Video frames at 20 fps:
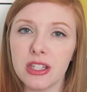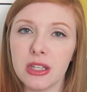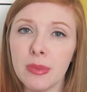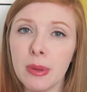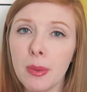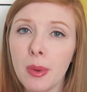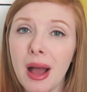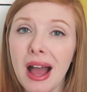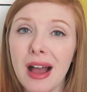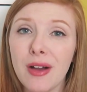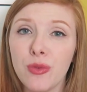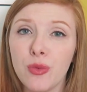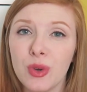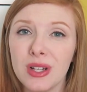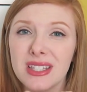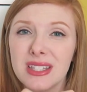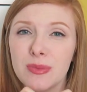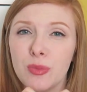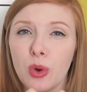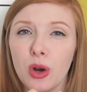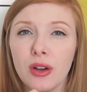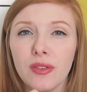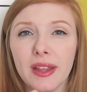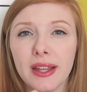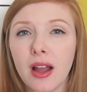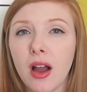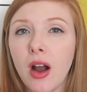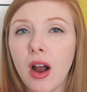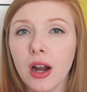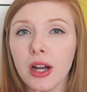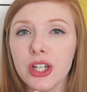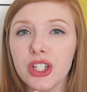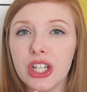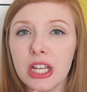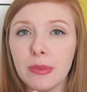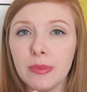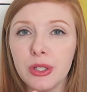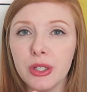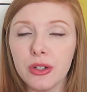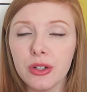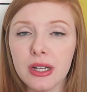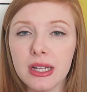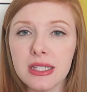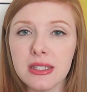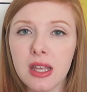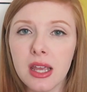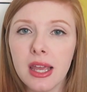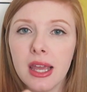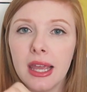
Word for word: Some people have what's more like a heart shaped uterus